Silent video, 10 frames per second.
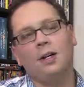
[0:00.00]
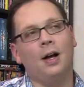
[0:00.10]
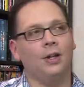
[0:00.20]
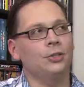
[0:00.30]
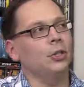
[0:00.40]

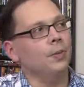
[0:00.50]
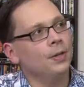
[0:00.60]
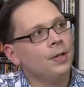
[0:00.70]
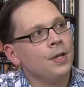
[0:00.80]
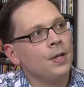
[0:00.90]
October.
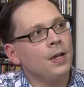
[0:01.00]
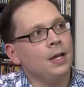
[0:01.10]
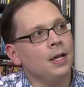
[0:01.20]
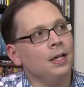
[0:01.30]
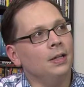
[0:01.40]

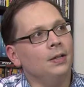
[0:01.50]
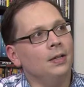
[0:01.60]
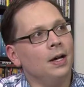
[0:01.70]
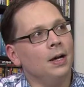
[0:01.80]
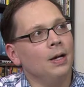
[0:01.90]
And
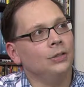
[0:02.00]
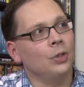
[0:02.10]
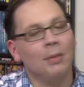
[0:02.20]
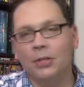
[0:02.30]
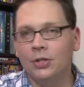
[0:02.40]
so
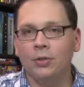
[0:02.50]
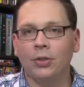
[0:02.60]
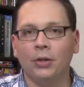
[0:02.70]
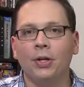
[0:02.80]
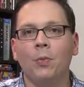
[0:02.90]
I'm going to do
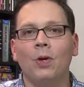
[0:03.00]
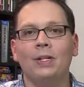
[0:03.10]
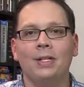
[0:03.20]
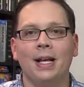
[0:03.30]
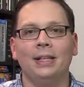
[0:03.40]

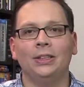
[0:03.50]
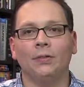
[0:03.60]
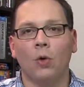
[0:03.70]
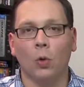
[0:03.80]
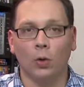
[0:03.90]
31 days
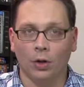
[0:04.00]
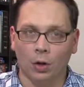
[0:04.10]
of horror.